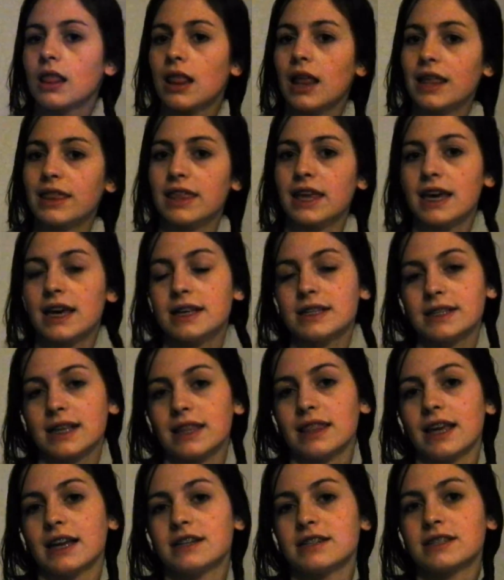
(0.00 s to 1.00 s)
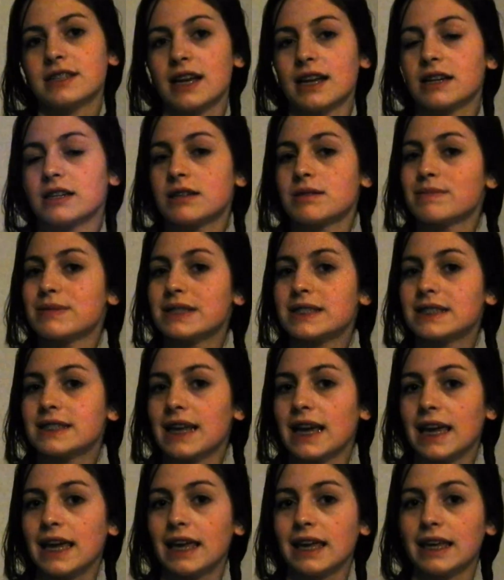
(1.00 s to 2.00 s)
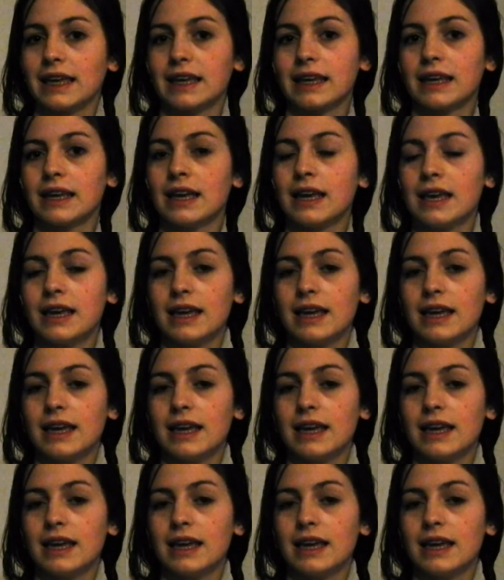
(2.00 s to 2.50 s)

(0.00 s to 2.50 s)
like this, and they just end up staying